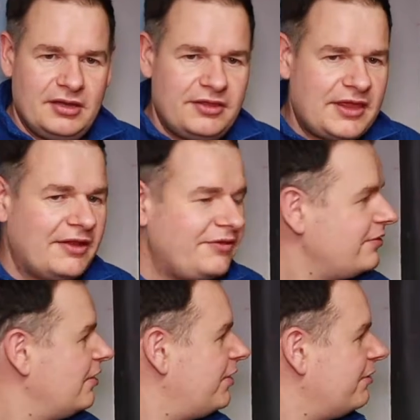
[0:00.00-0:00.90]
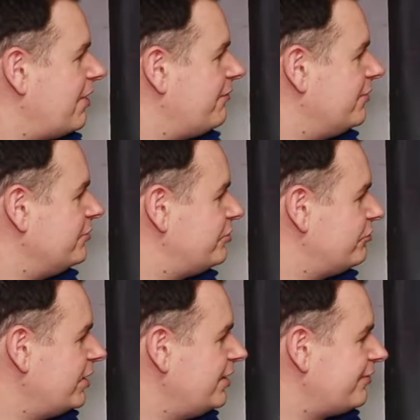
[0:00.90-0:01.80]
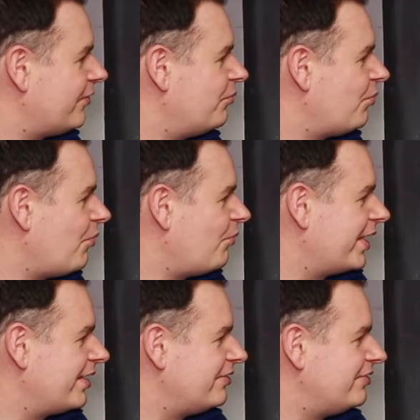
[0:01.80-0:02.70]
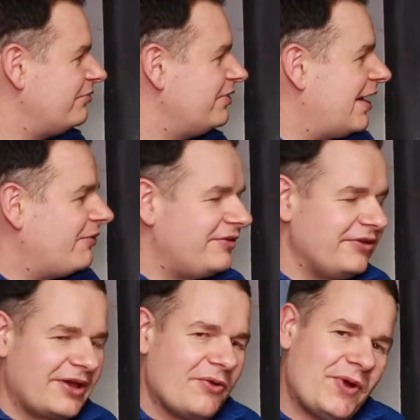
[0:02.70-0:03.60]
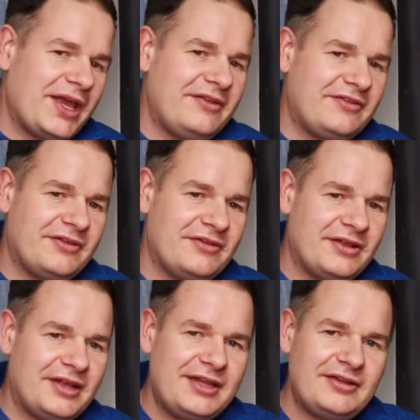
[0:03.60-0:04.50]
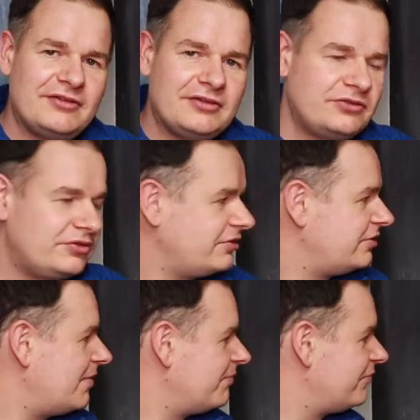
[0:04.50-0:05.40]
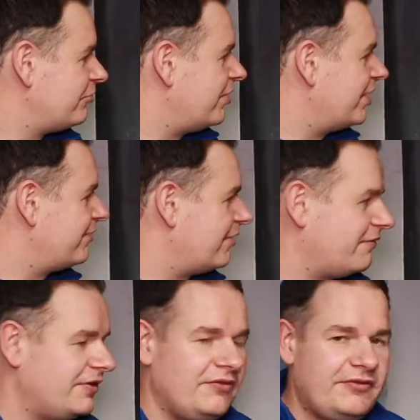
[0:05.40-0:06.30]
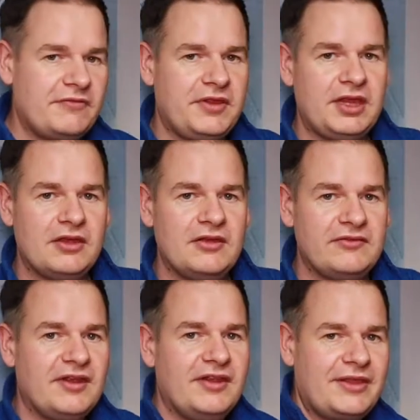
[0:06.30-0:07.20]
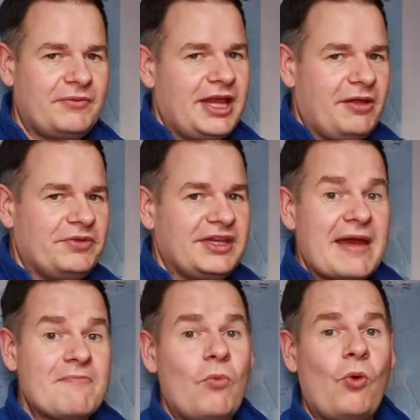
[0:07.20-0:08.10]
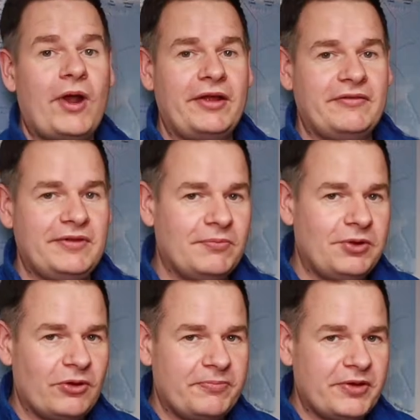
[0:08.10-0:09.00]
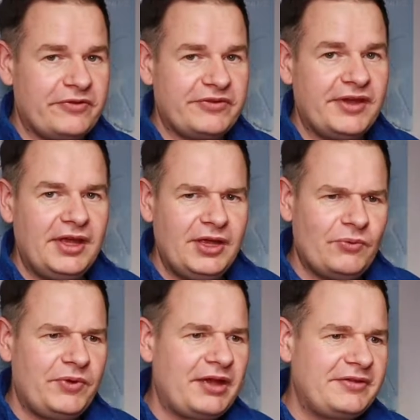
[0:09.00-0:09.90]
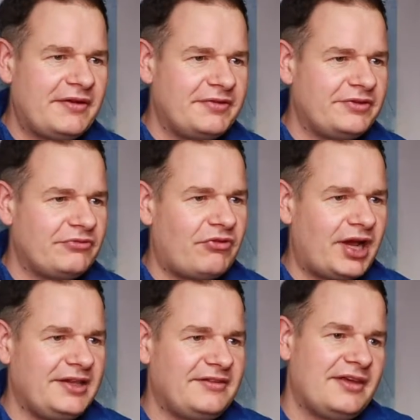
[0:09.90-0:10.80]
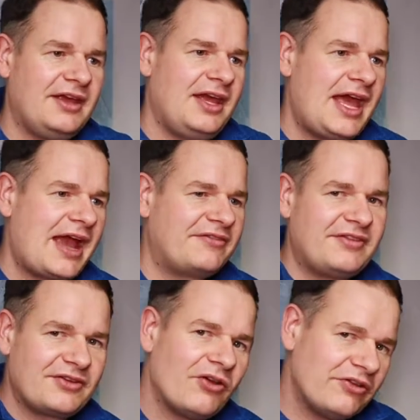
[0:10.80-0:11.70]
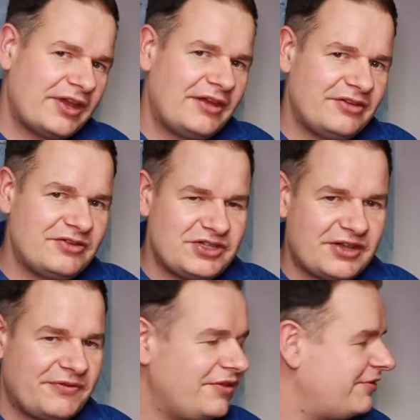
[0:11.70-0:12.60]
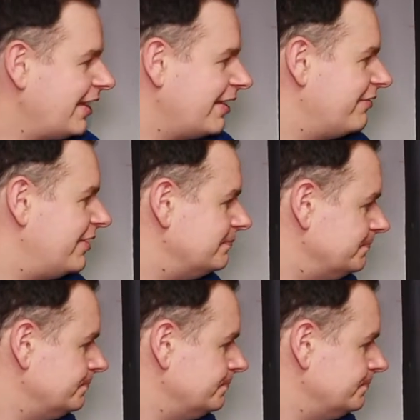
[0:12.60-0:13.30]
That's nothing revolutionary, so what we're going to do now is look at ways and little tips and tricks that I've used over the years that will help to get more out of your blog post without having to write excess content just for the sake of it.